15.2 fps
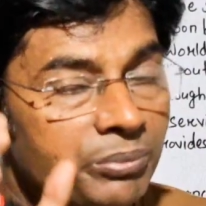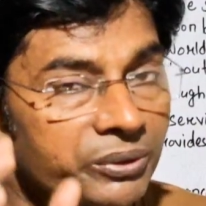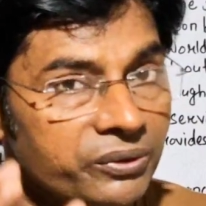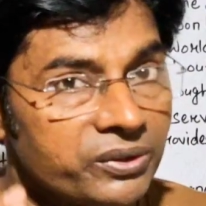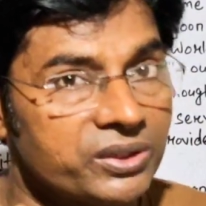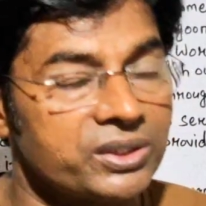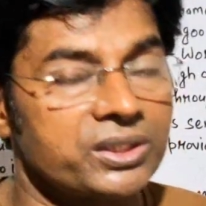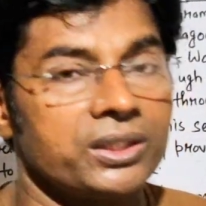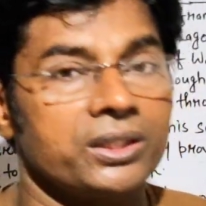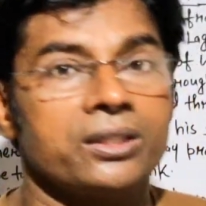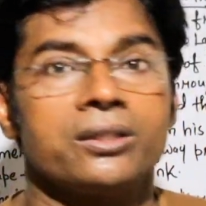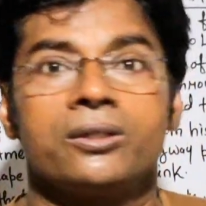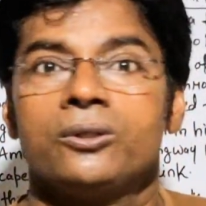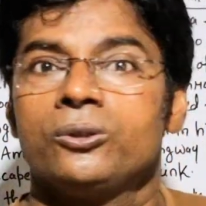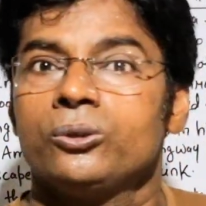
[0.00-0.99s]

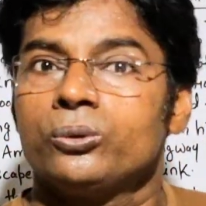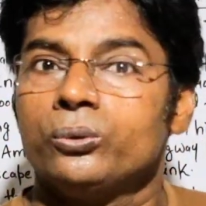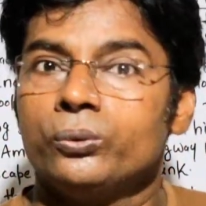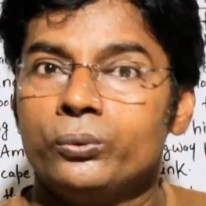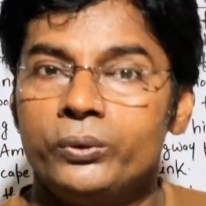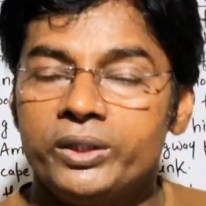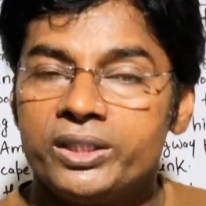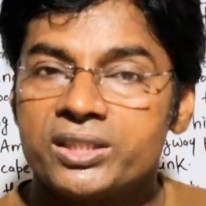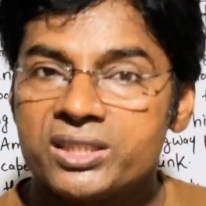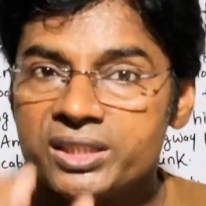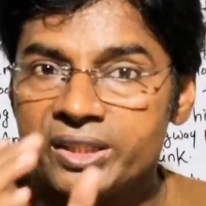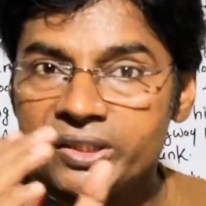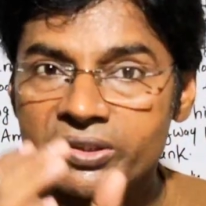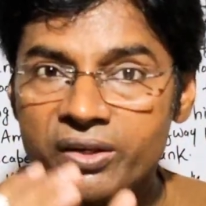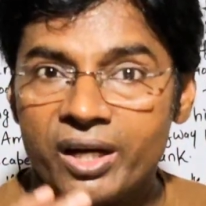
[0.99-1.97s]
person who is
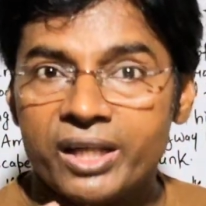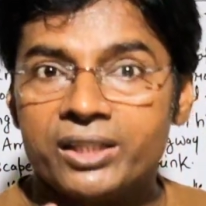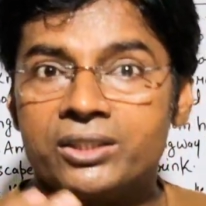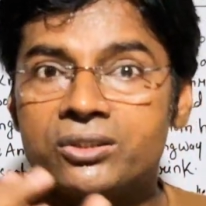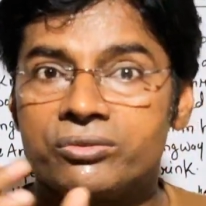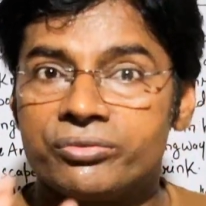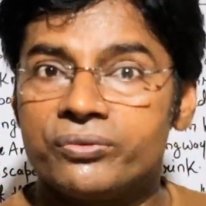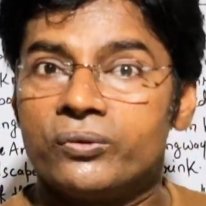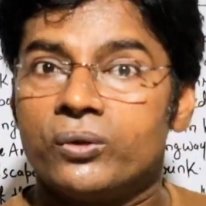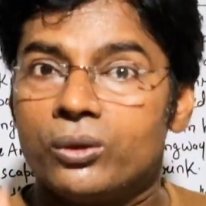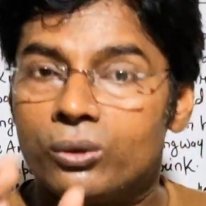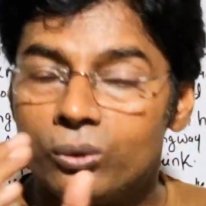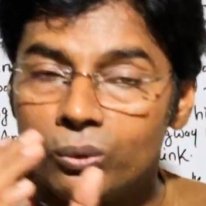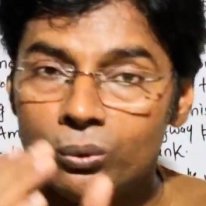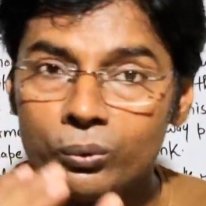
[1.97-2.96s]
the
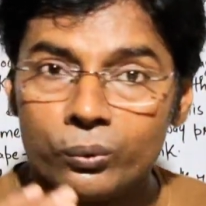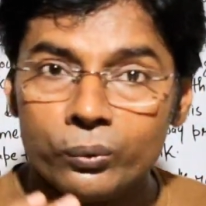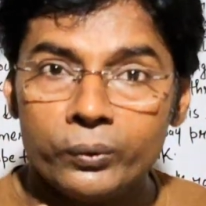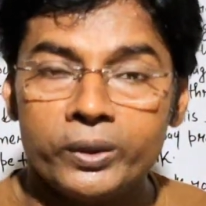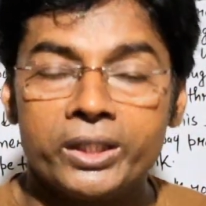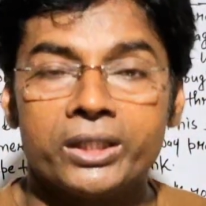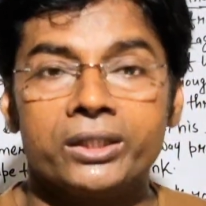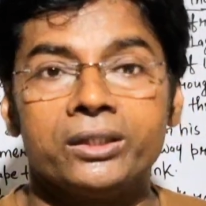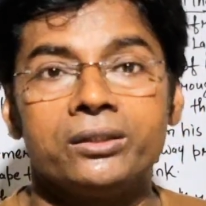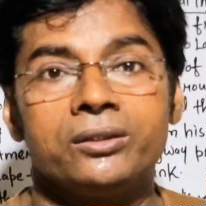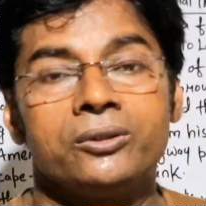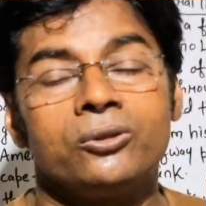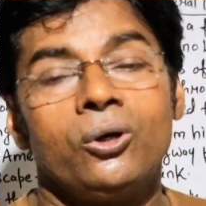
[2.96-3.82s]
rightful owner